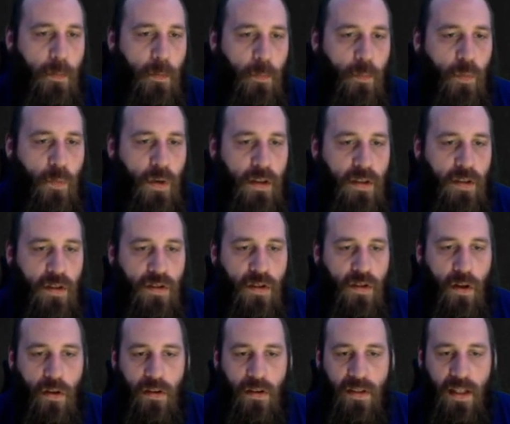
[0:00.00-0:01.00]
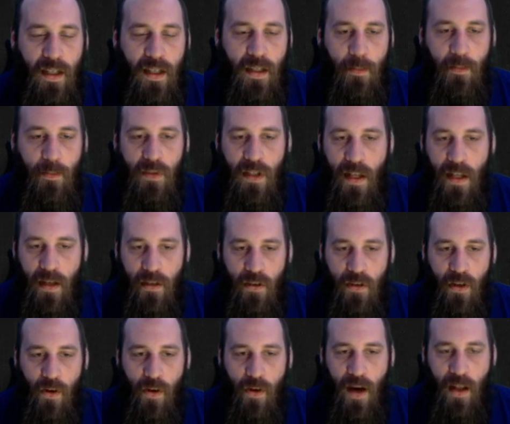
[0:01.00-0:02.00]
With the certain teams that
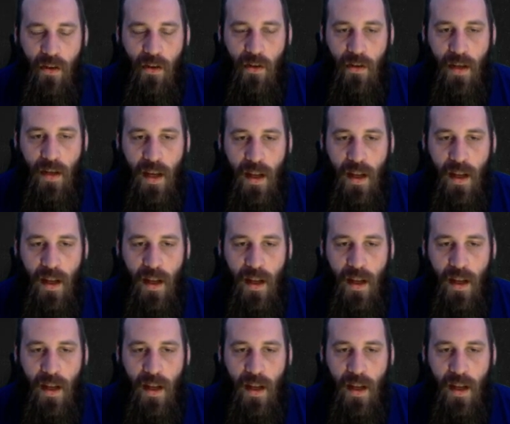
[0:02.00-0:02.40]
I look